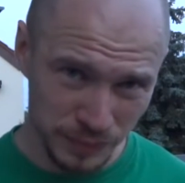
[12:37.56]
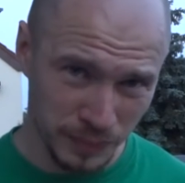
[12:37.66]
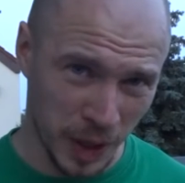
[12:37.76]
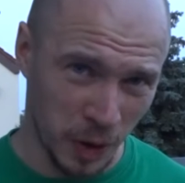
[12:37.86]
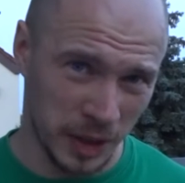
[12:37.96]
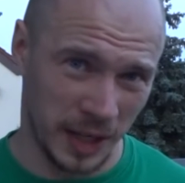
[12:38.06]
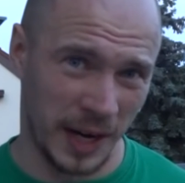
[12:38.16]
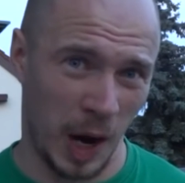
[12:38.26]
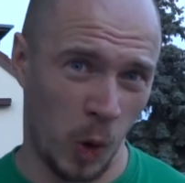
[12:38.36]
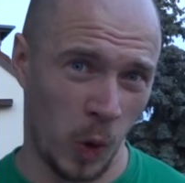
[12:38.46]
because I
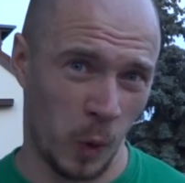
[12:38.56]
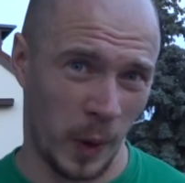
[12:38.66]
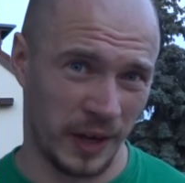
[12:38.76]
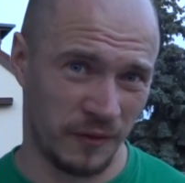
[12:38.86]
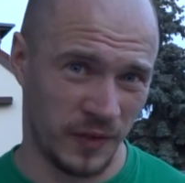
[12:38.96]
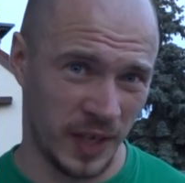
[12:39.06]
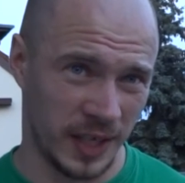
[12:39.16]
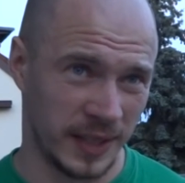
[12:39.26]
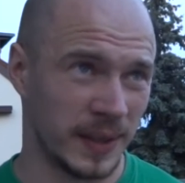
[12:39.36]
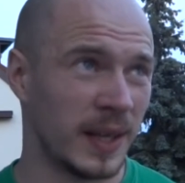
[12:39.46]
already feel
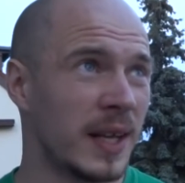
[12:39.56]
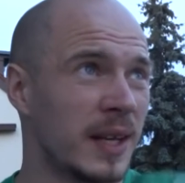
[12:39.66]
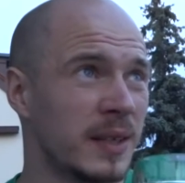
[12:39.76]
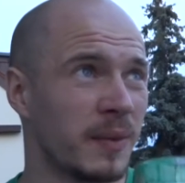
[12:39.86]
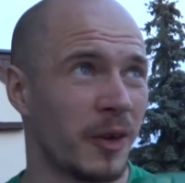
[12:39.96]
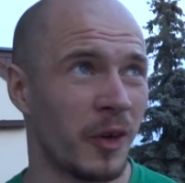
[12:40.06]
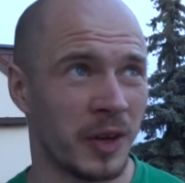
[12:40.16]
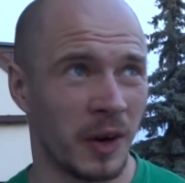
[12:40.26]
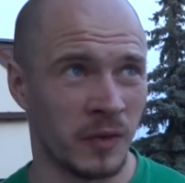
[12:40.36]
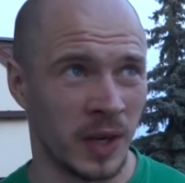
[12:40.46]
it because
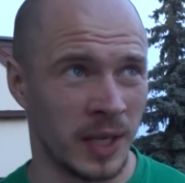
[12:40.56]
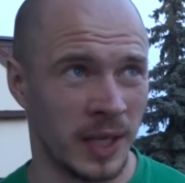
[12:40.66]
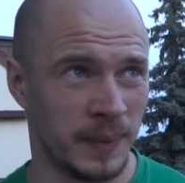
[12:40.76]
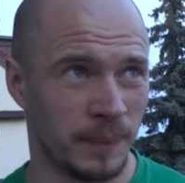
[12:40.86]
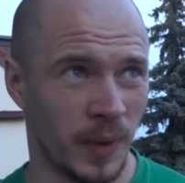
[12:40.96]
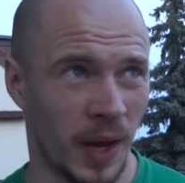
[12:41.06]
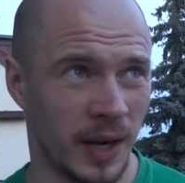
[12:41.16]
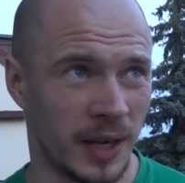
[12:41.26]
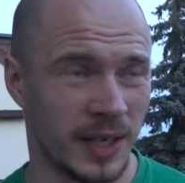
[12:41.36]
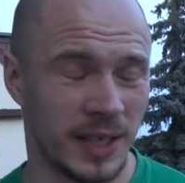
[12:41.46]
of the heat, and
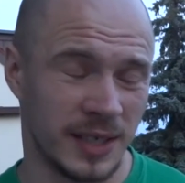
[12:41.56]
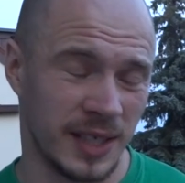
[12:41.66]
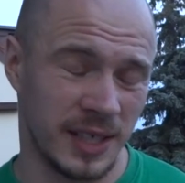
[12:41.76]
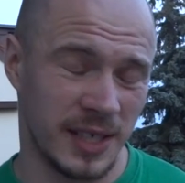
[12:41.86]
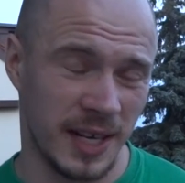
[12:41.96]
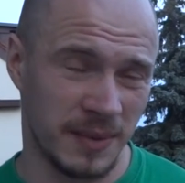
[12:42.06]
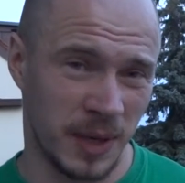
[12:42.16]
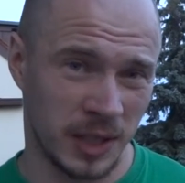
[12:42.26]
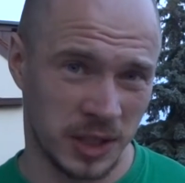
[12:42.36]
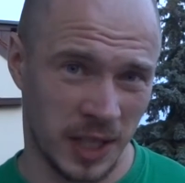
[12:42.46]
I didn't eat that
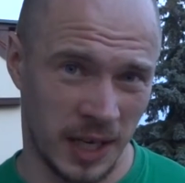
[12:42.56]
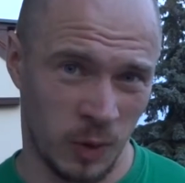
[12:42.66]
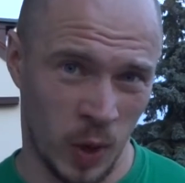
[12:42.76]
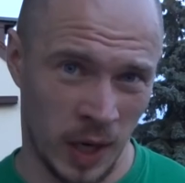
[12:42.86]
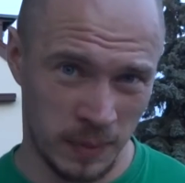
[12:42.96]
much. Anyway,